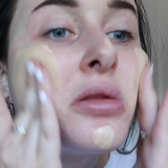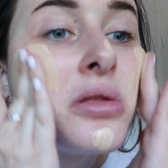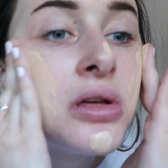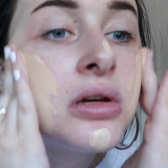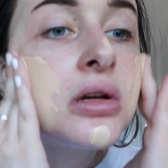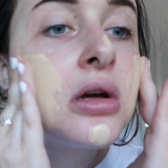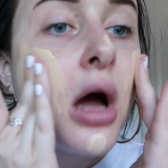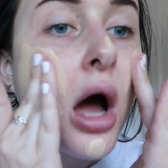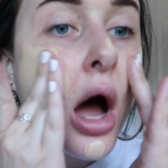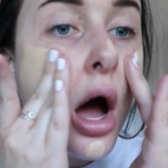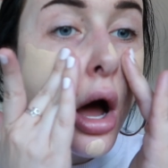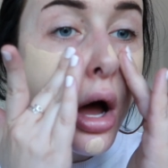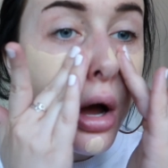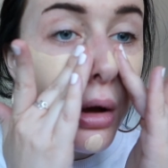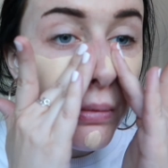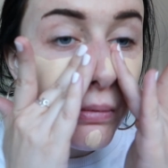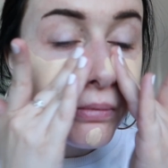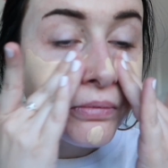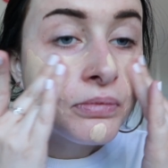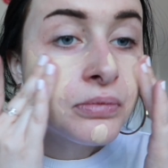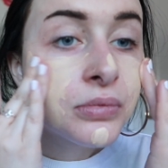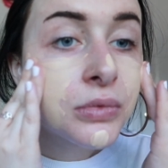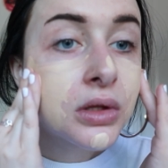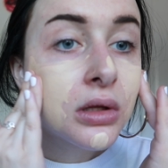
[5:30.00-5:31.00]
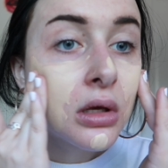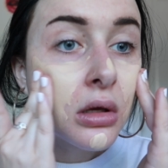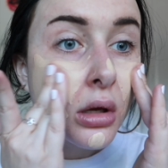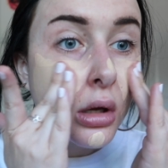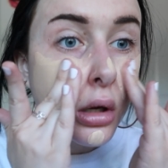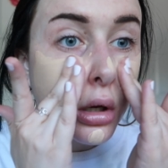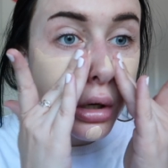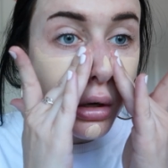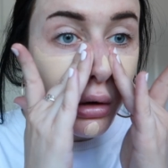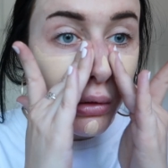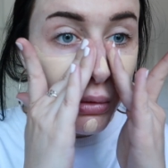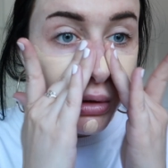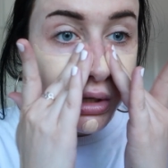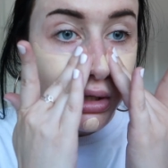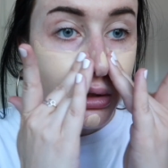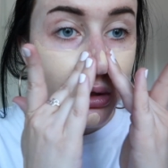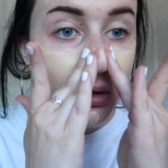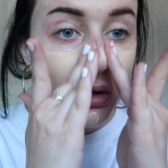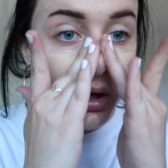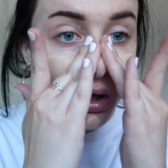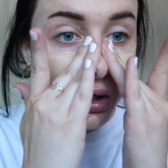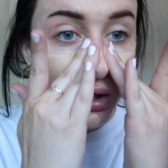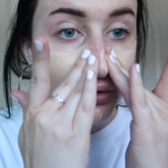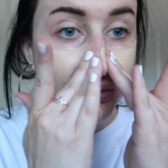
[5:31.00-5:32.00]
One of
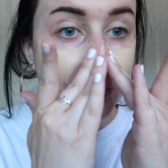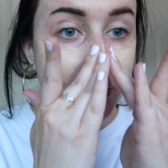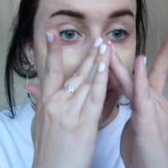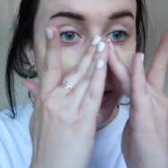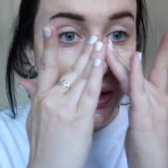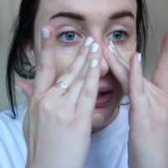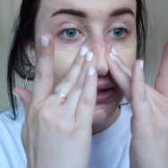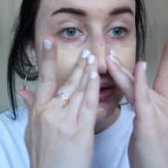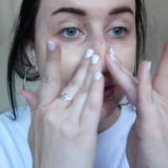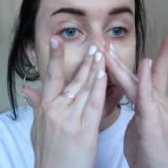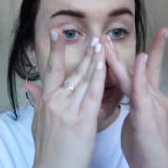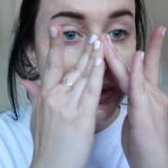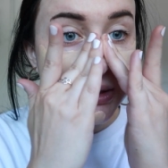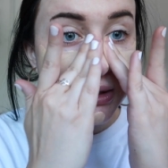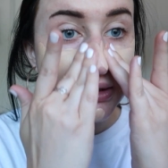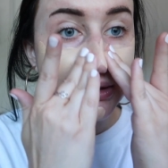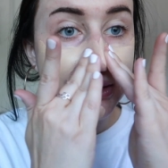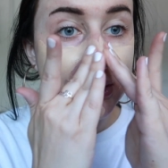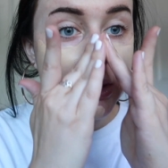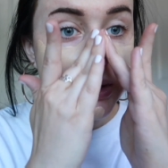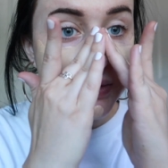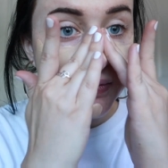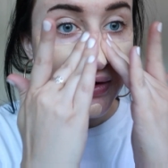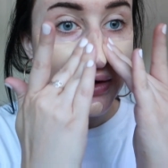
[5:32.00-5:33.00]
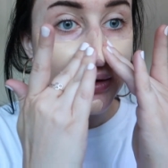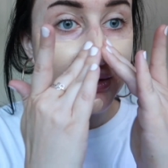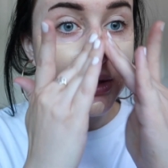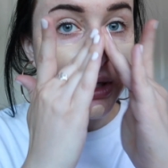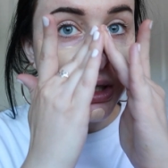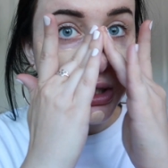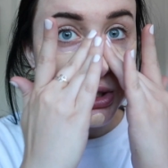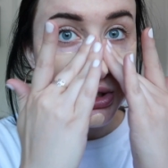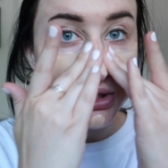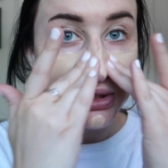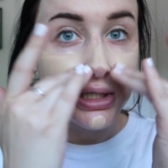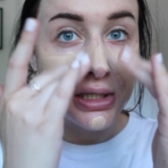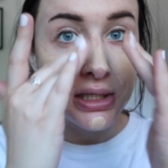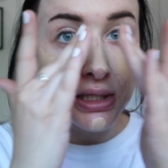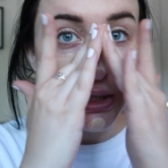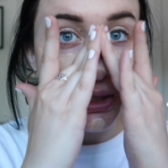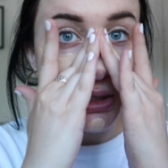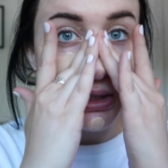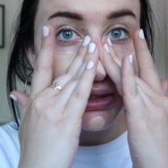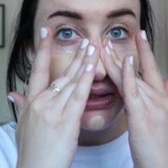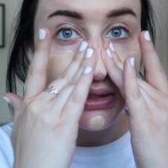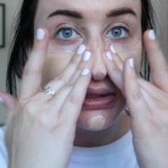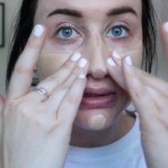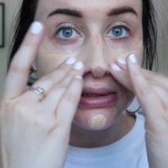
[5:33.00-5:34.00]
the ingredients in this foundation
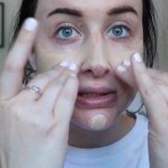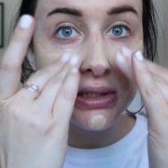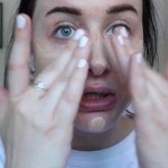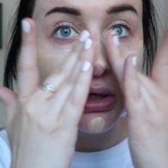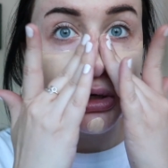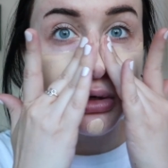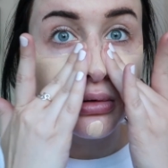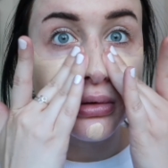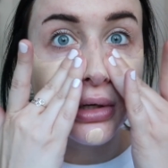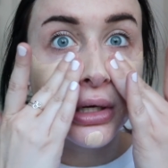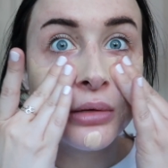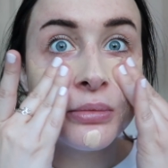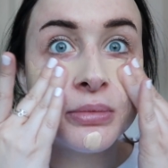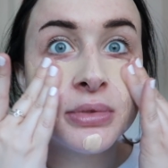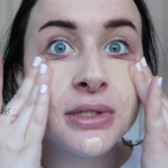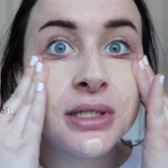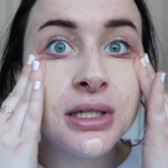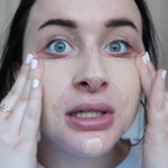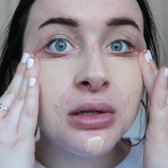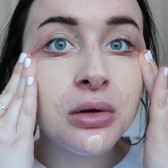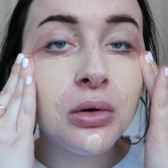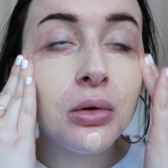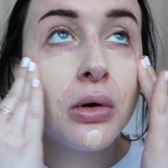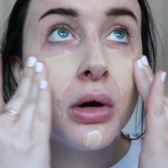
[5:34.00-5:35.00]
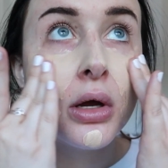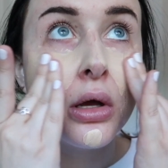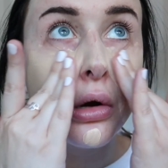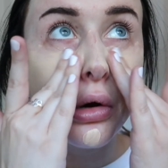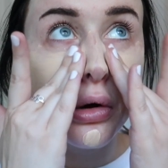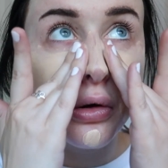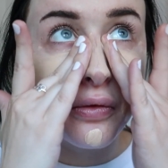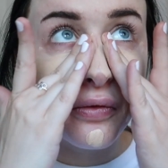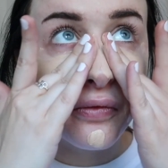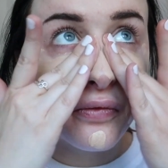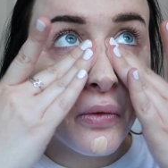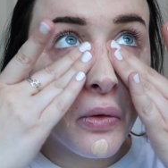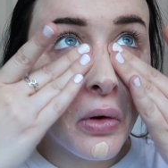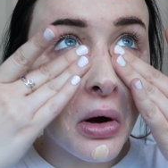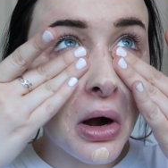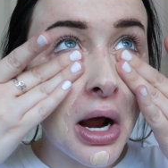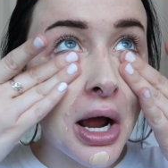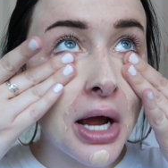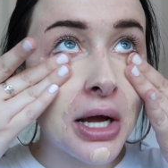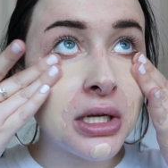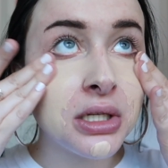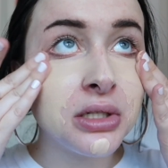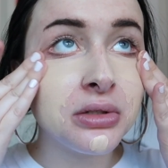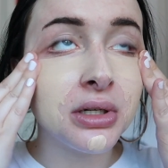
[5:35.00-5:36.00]
is grapeseed oil for
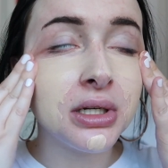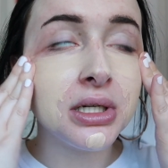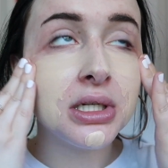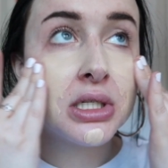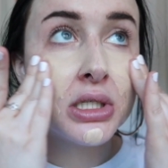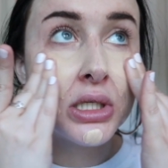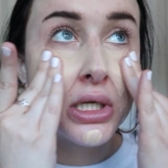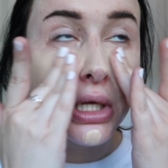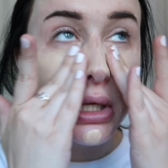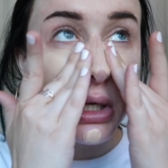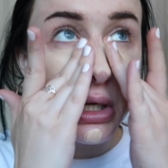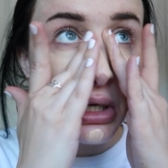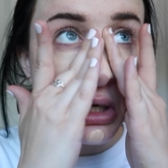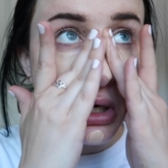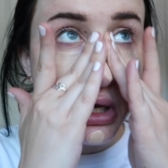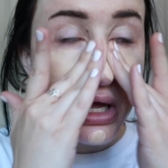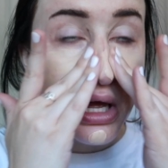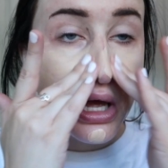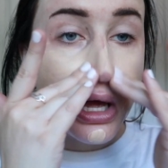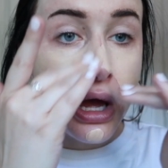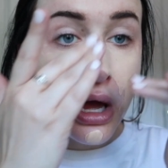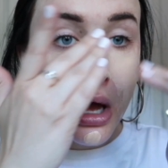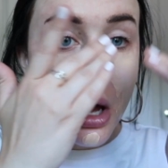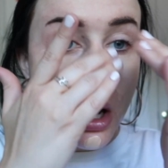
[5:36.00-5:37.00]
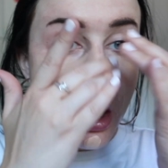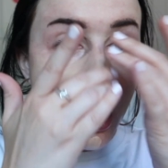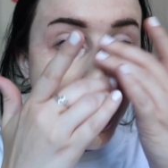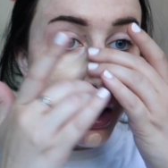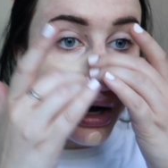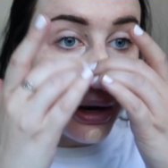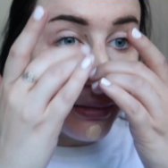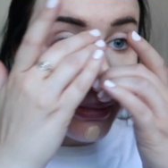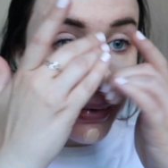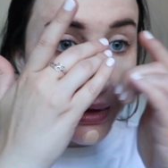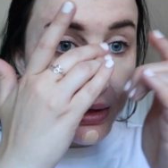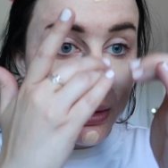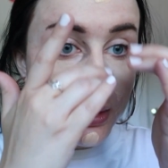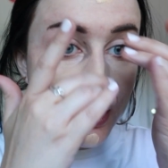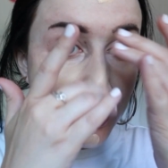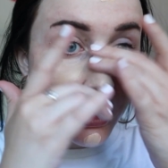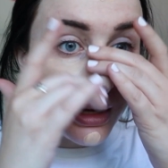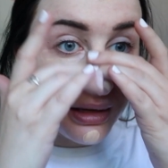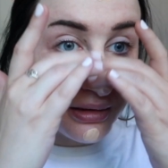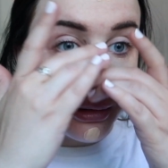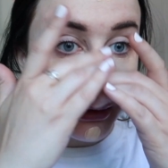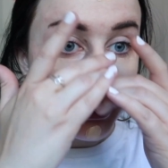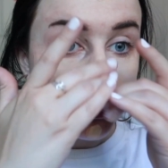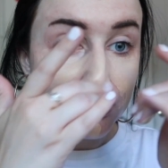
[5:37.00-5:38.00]
hydration, and
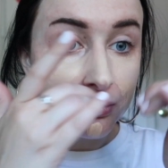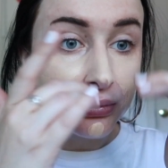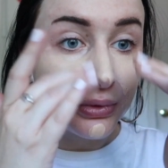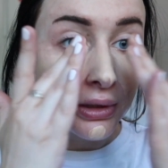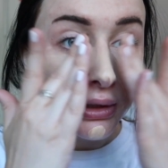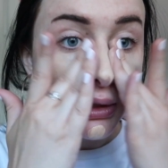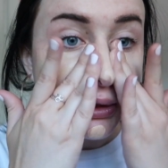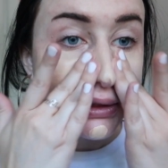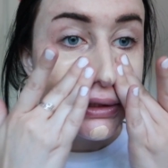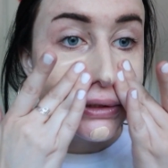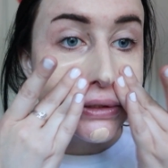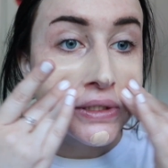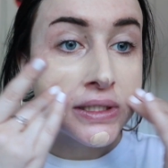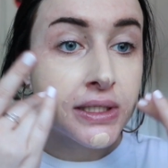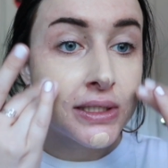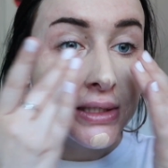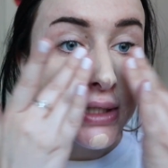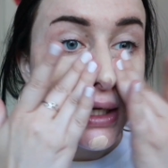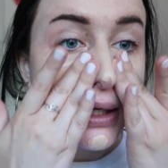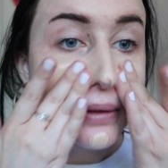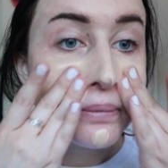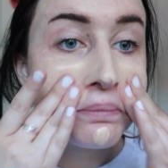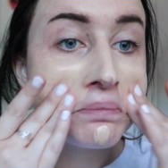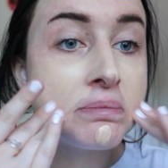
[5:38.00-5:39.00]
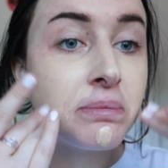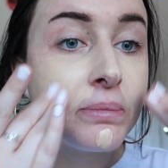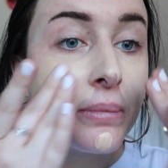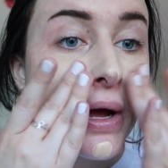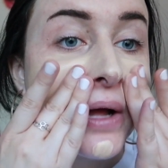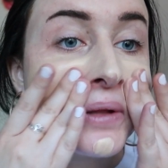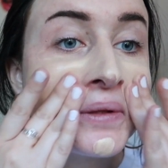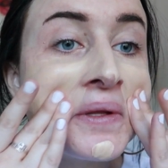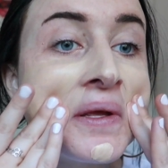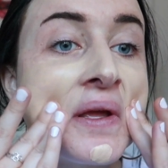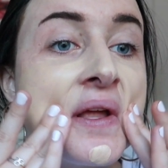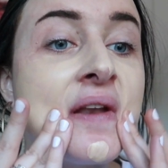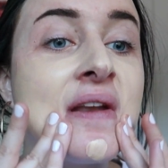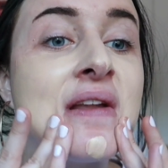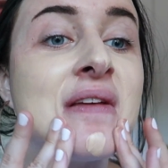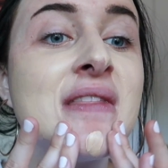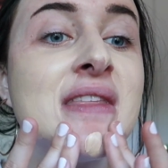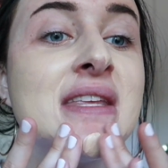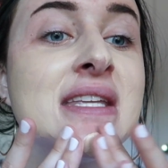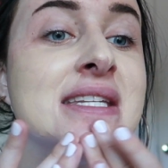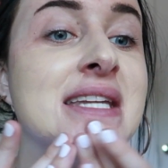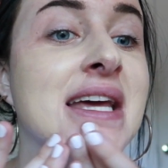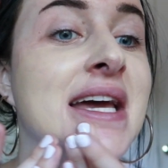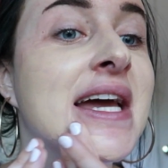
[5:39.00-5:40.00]
it really just like at the end of
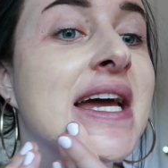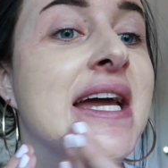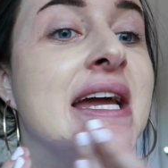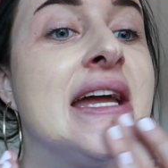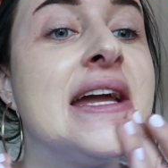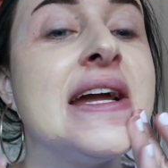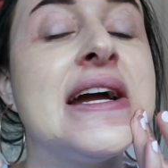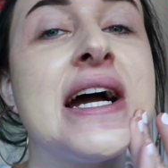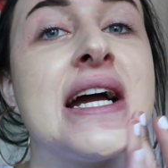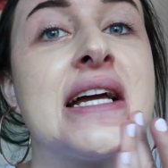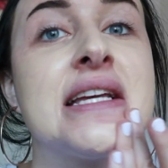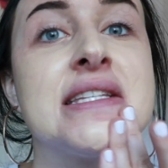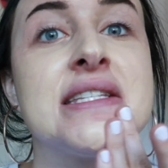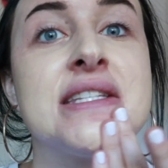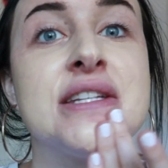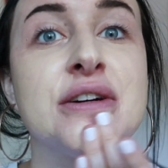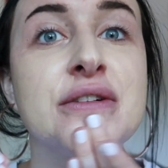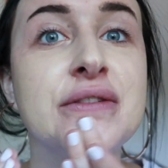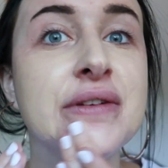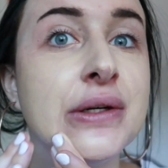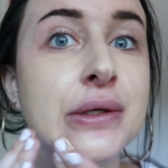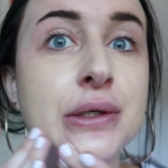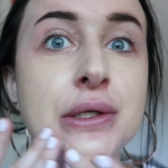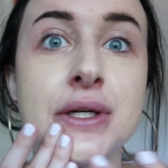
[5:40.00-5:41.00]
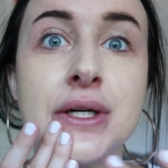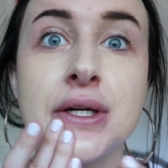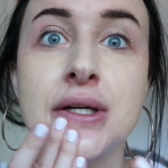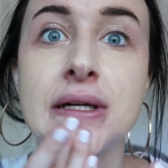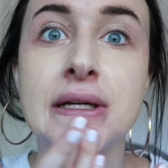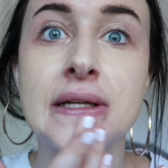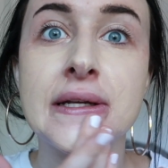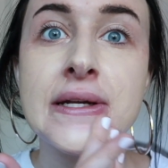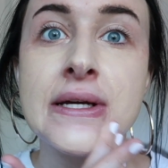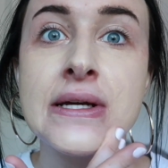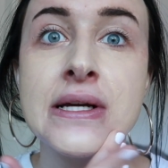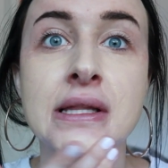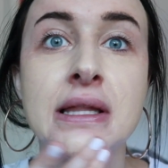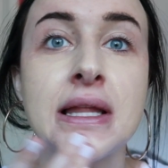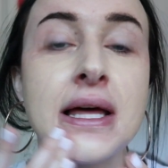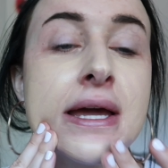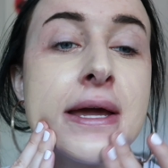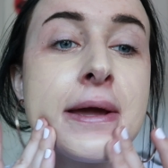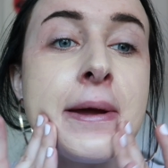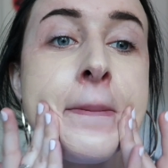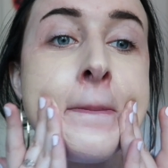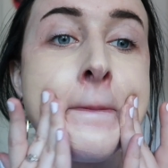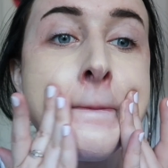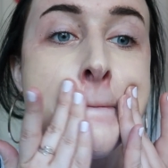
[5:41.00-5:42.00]
the day I still feel good.
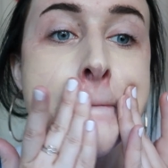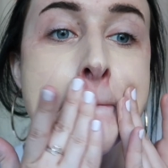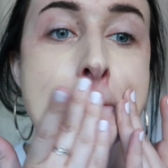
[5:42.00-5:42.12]
Like